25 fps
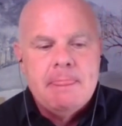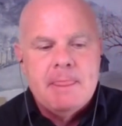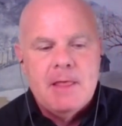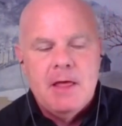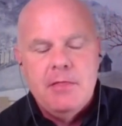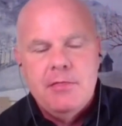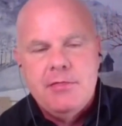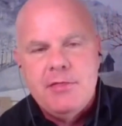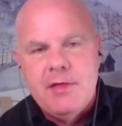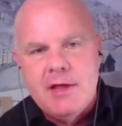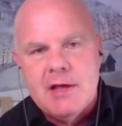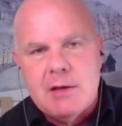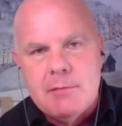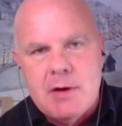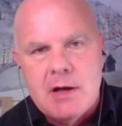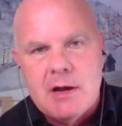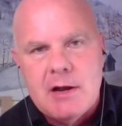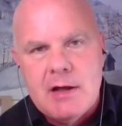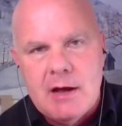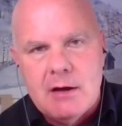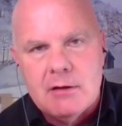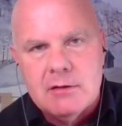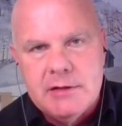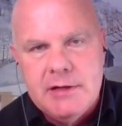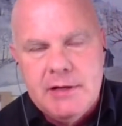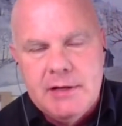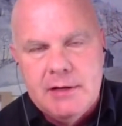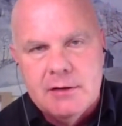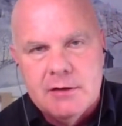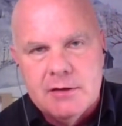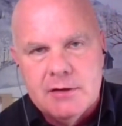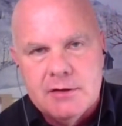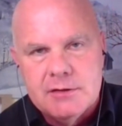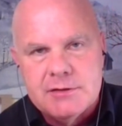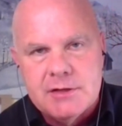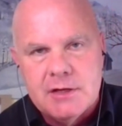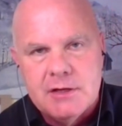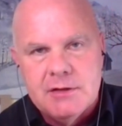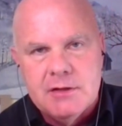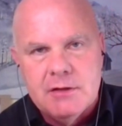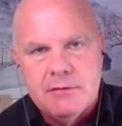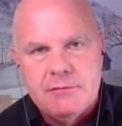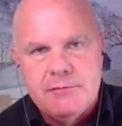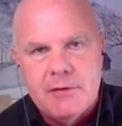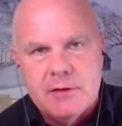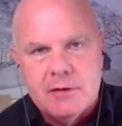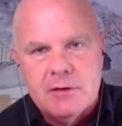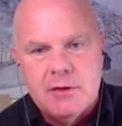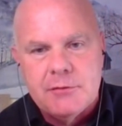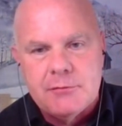And think about how leaders in
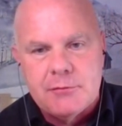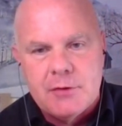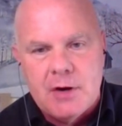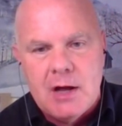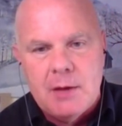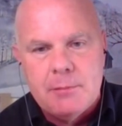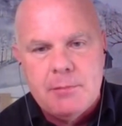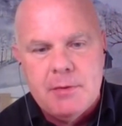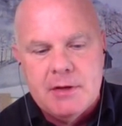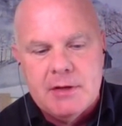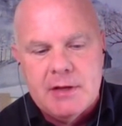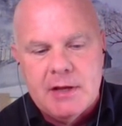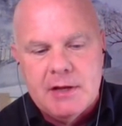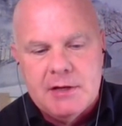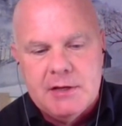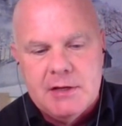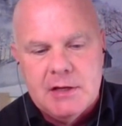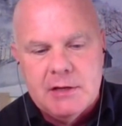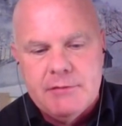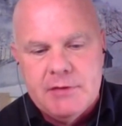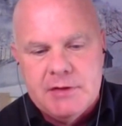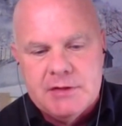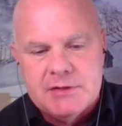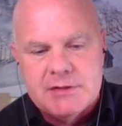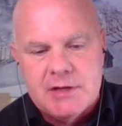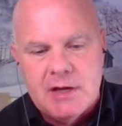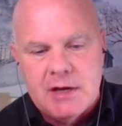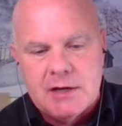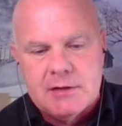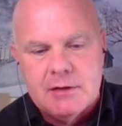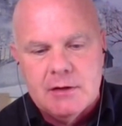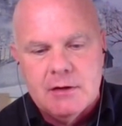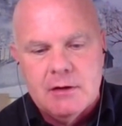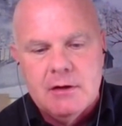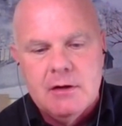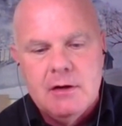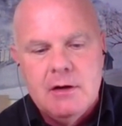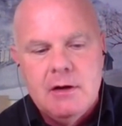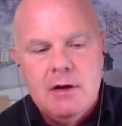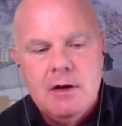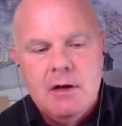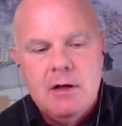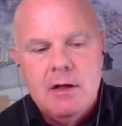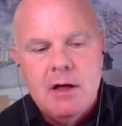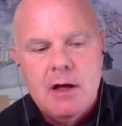the philanthropic and giving sector,